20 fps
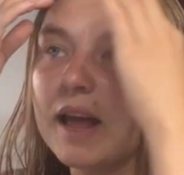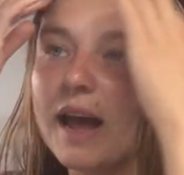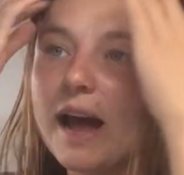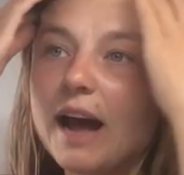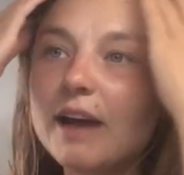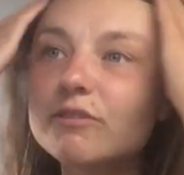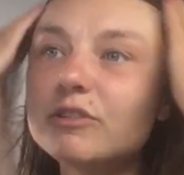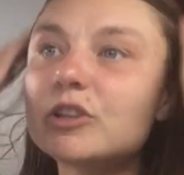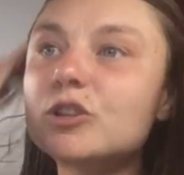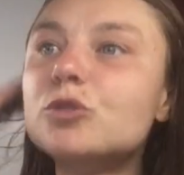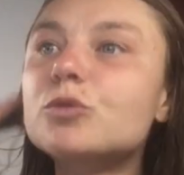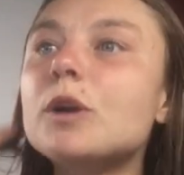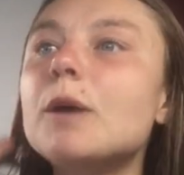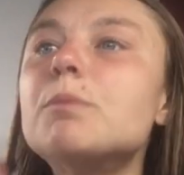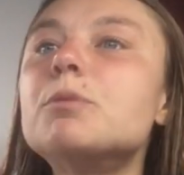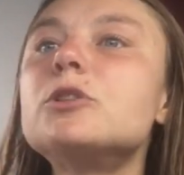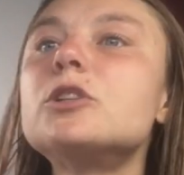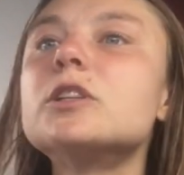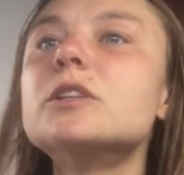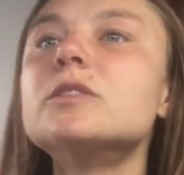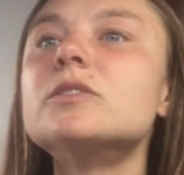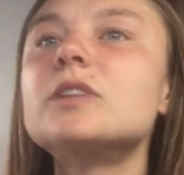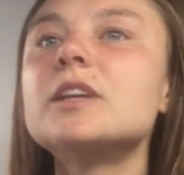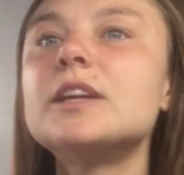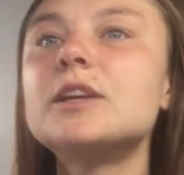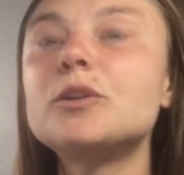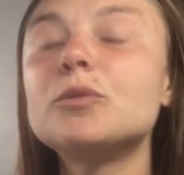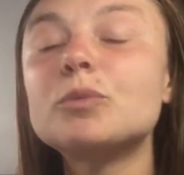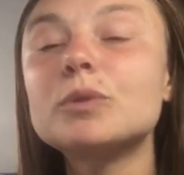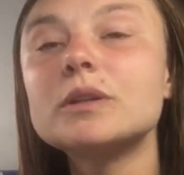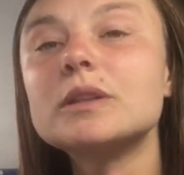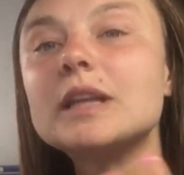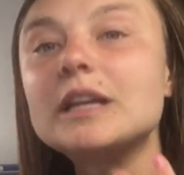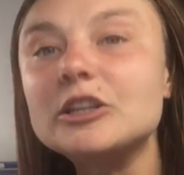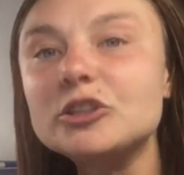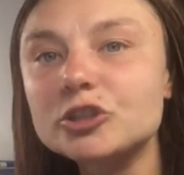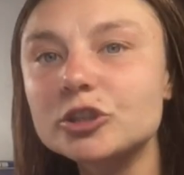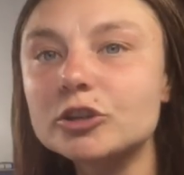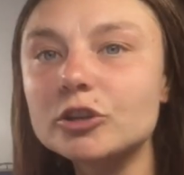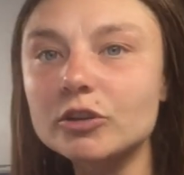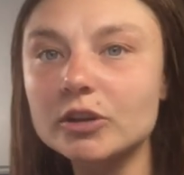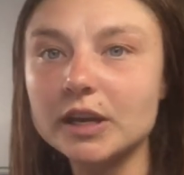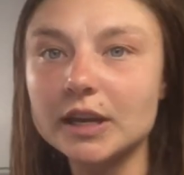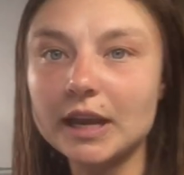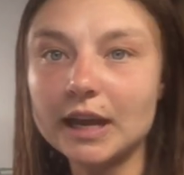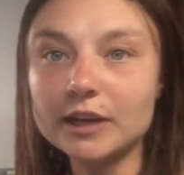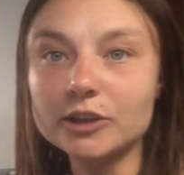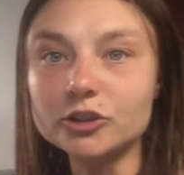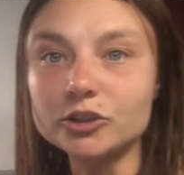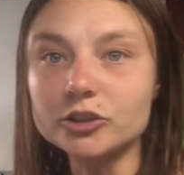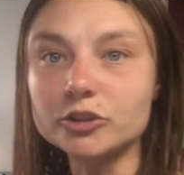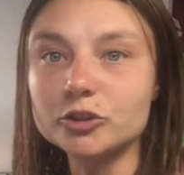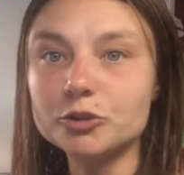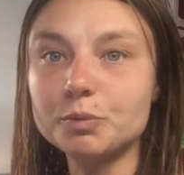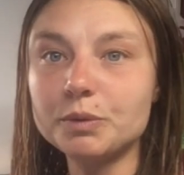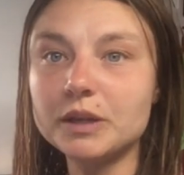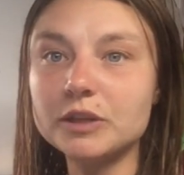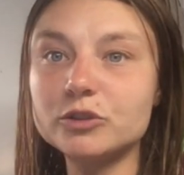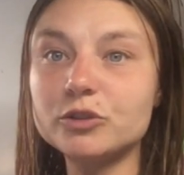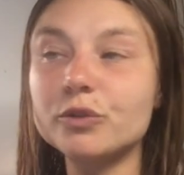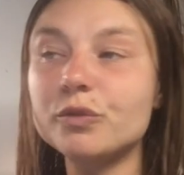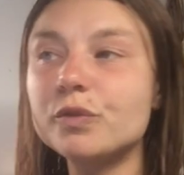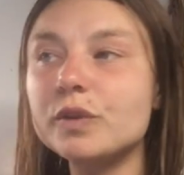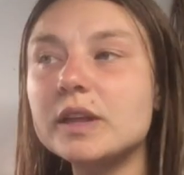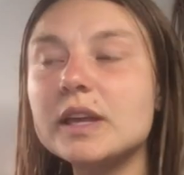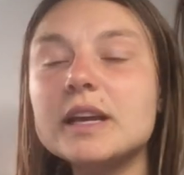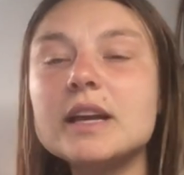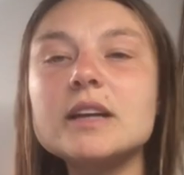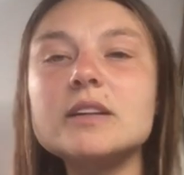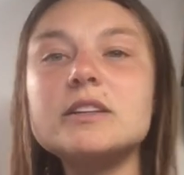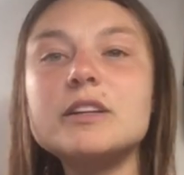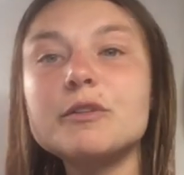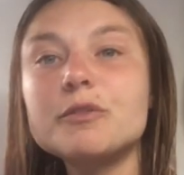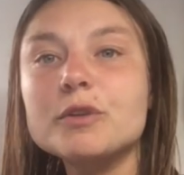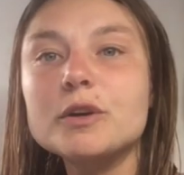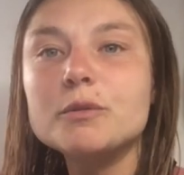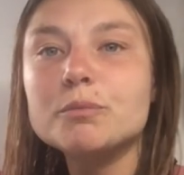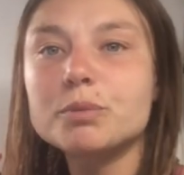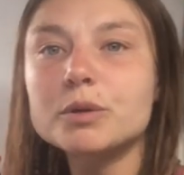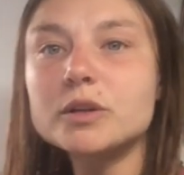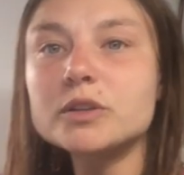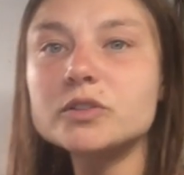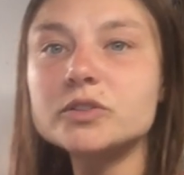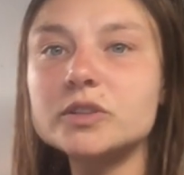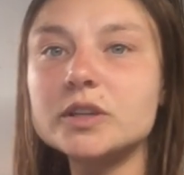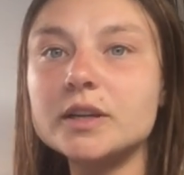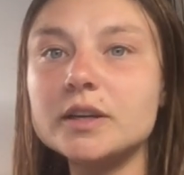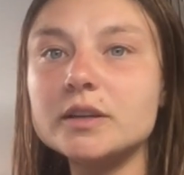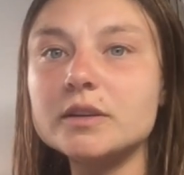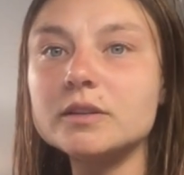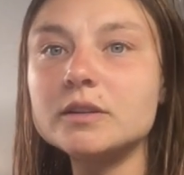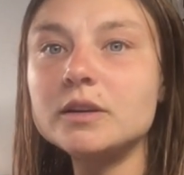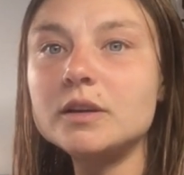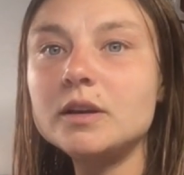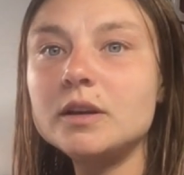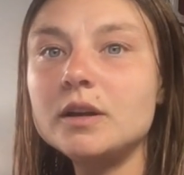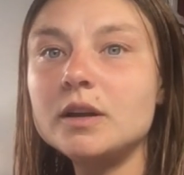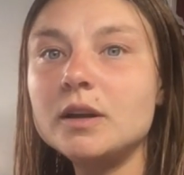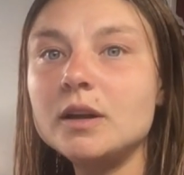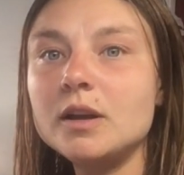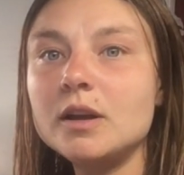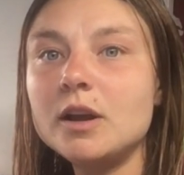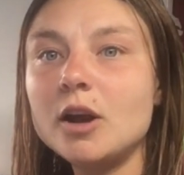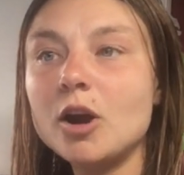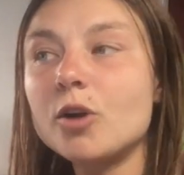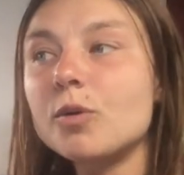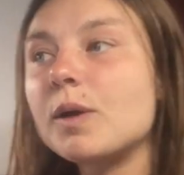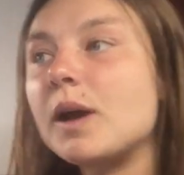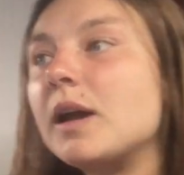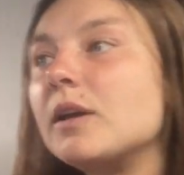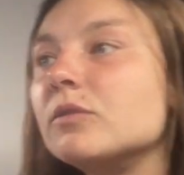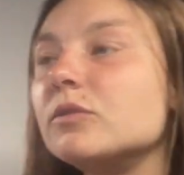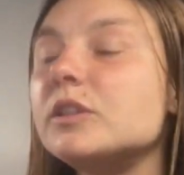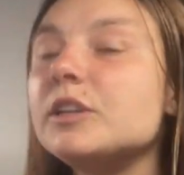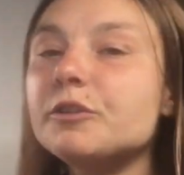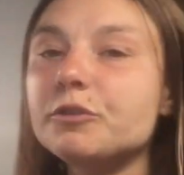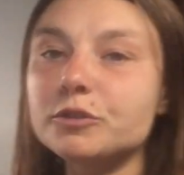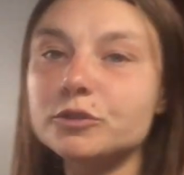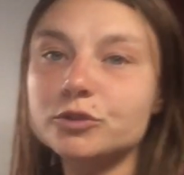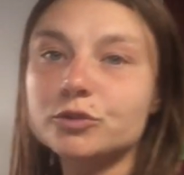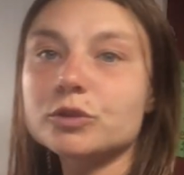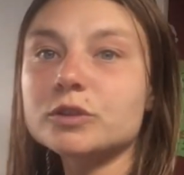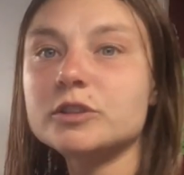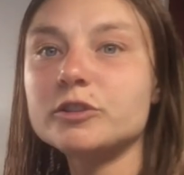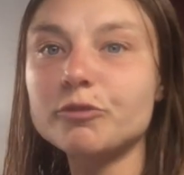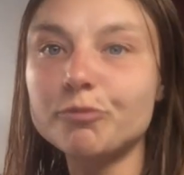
have disruptions in relational connections because you feel like a different person around different sorts